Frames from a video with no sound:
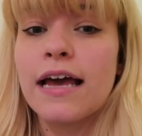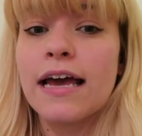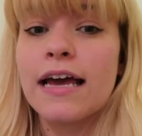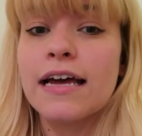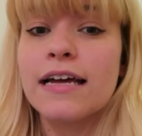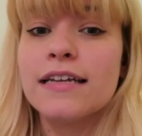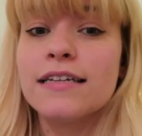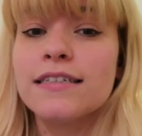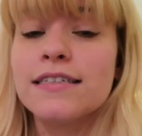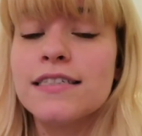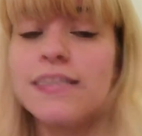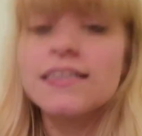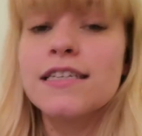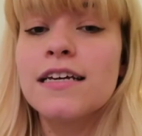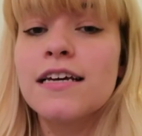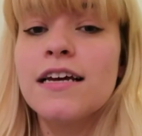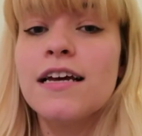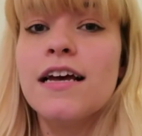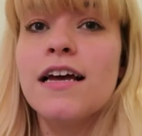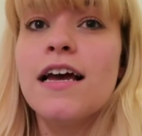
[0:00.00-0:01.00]
and
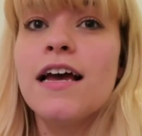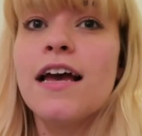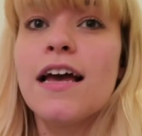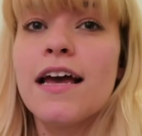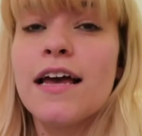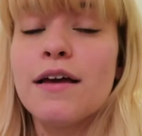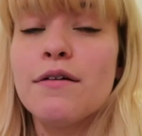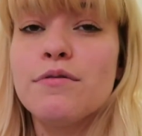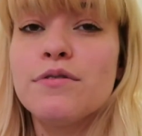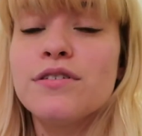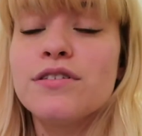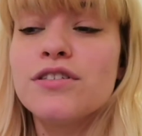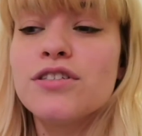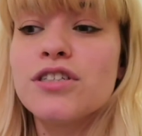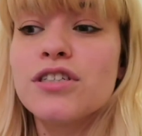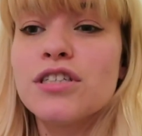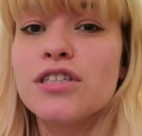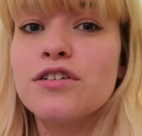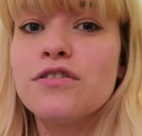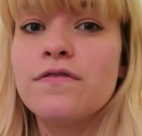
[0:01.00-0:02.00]
it was
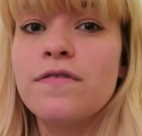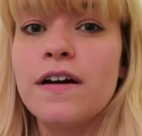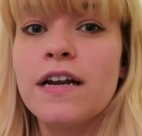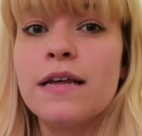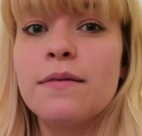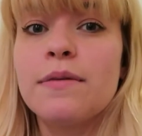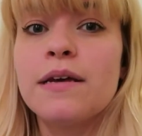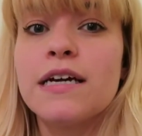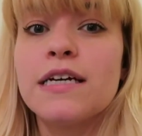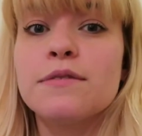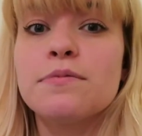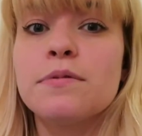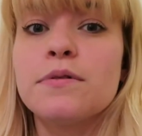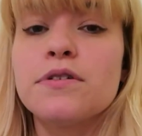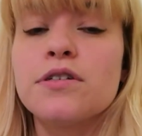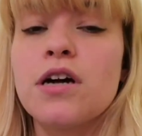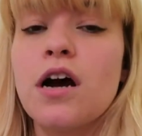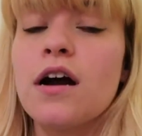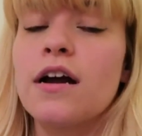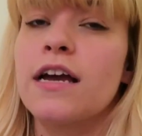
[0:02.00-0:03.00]
just so funny because we were
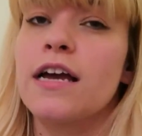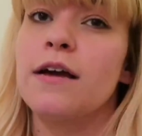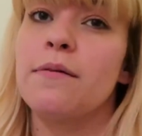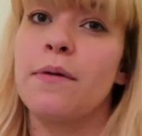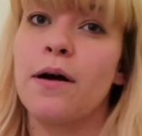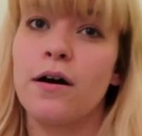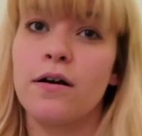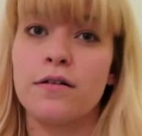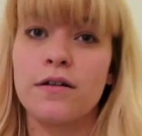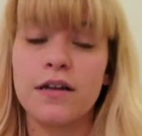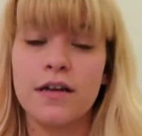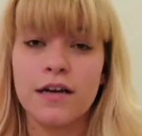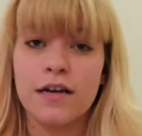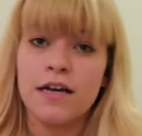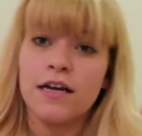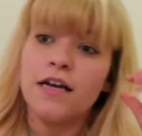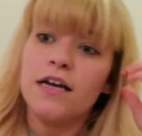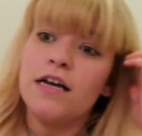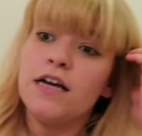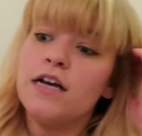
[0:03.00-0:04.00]
talking about
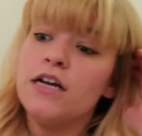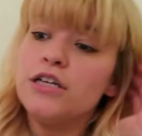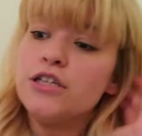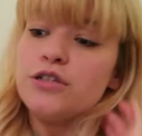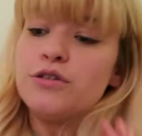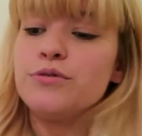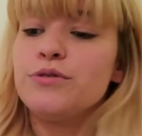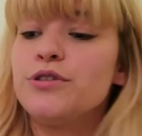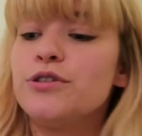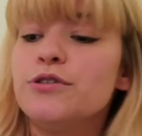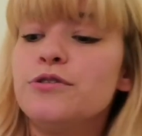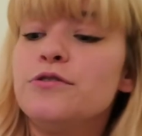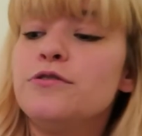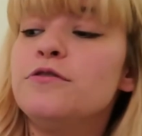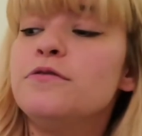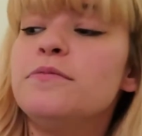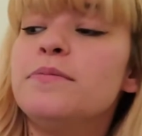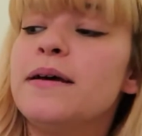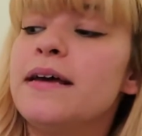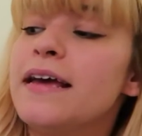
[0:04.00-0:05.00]

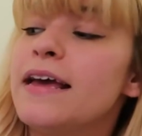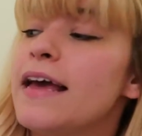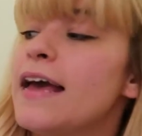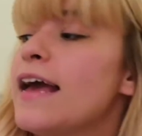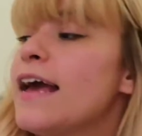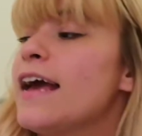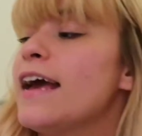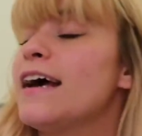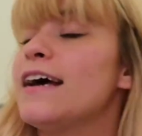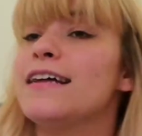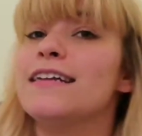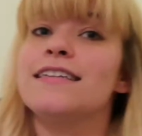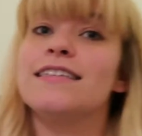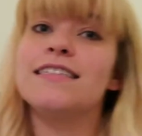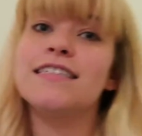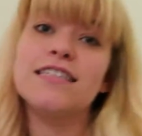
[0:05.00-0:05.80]
YouTube, and